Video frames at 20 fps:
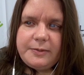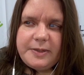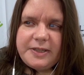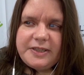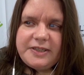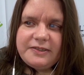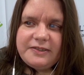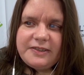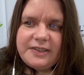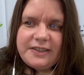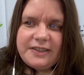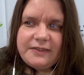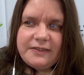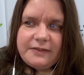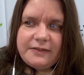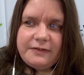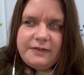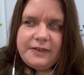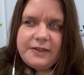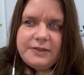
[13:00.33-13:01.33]
doing
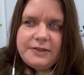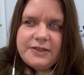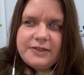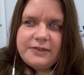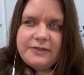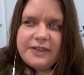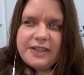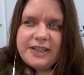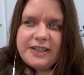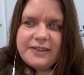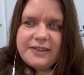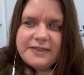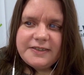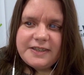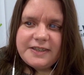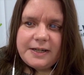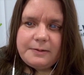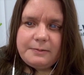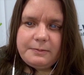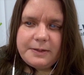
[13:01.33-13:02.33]
future videos
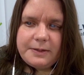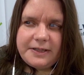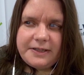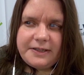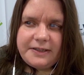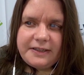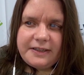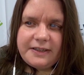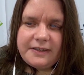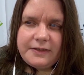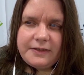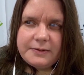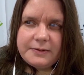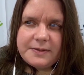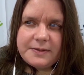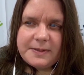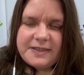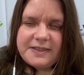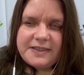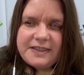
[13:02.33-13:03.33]
that will give you
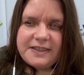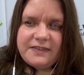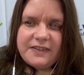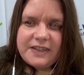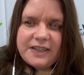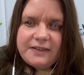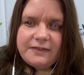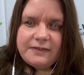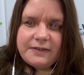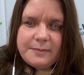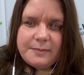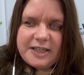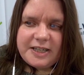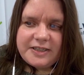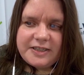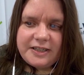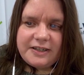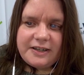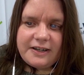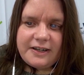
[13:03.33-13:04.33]
specific
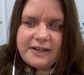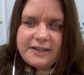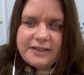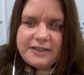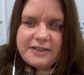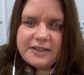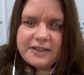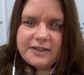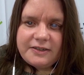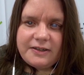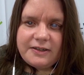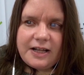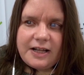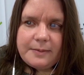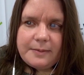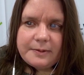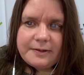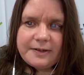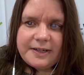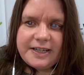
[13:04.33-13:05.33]
information on general
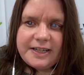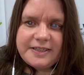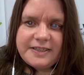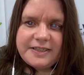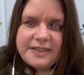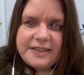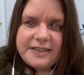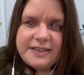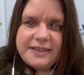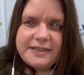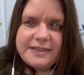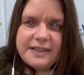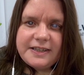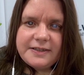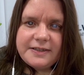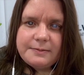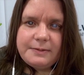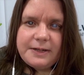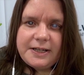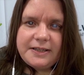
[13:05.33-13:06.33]
operations,
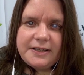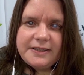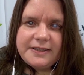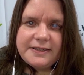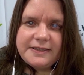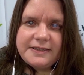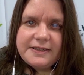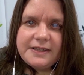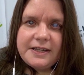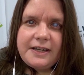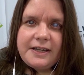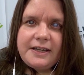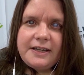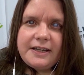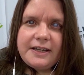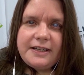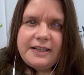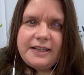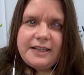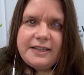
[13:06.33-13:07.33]
as well as
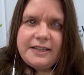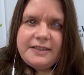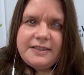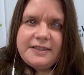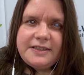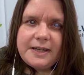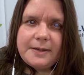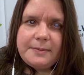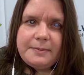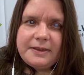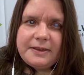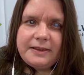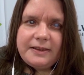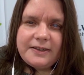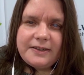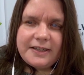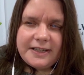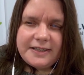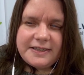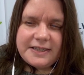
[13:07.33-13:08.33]
an in-depth
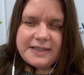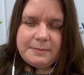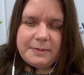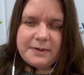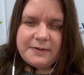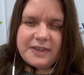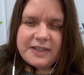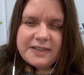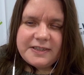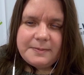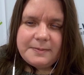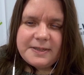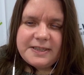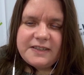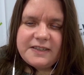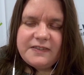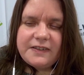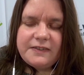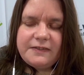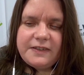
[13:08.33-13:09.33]
look at some of the
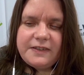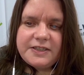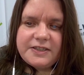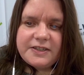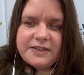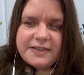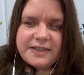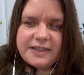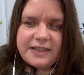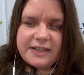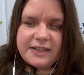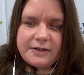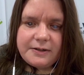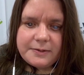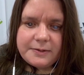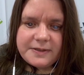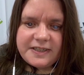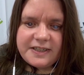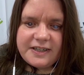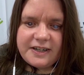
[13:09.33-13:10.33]
specific features like
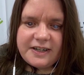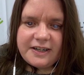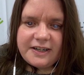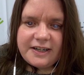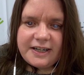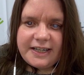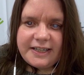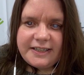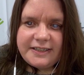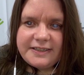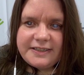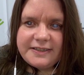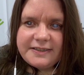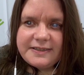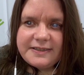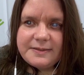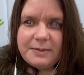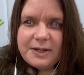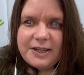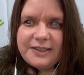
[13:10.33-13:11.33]
OCR and
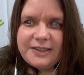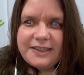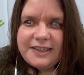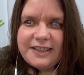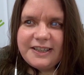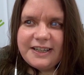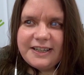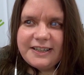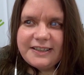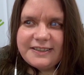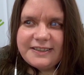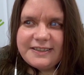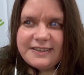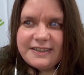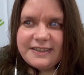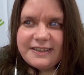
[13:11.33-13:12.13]
Smart Connect.